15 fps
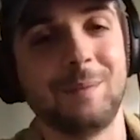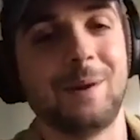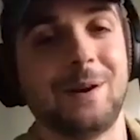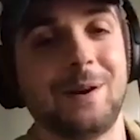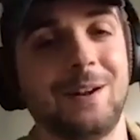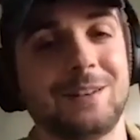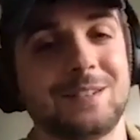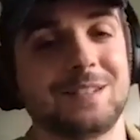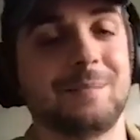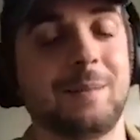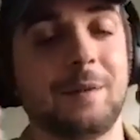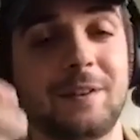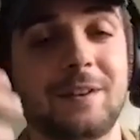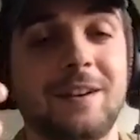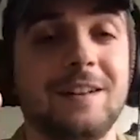paradox is
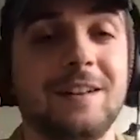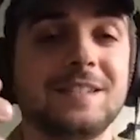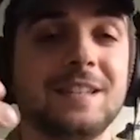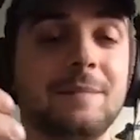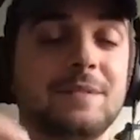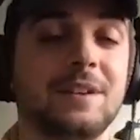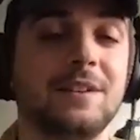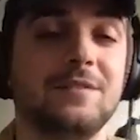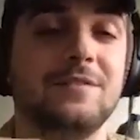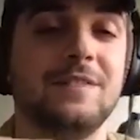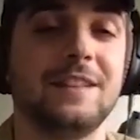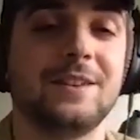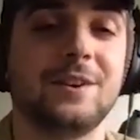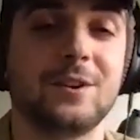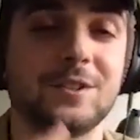about the concept of
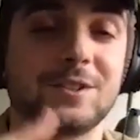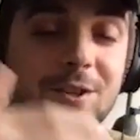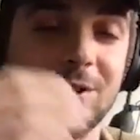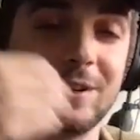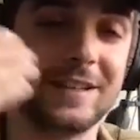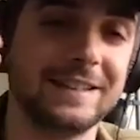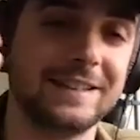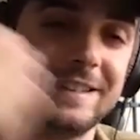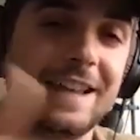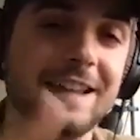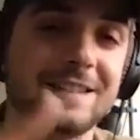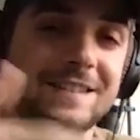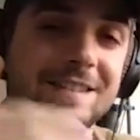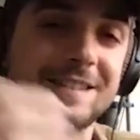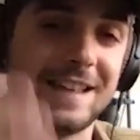that there are certain
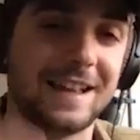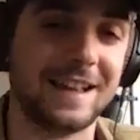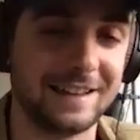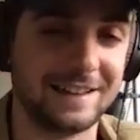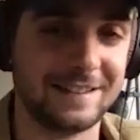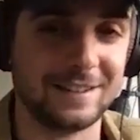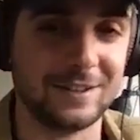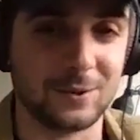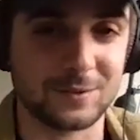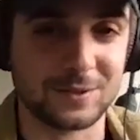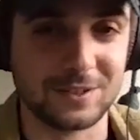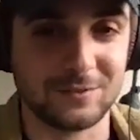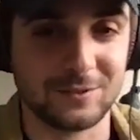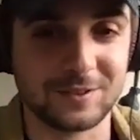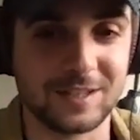gates that, you know,
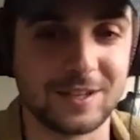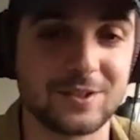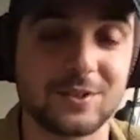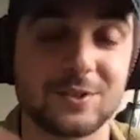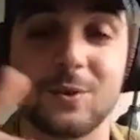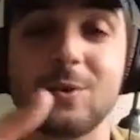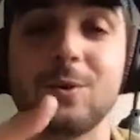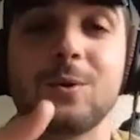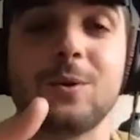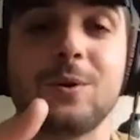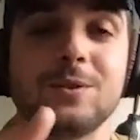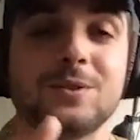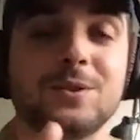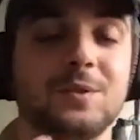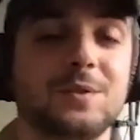civilizations
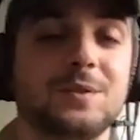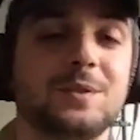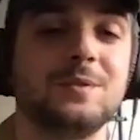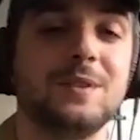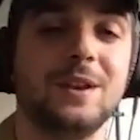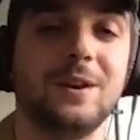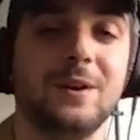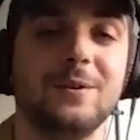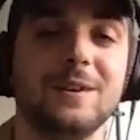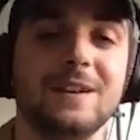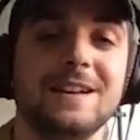or certain, you know,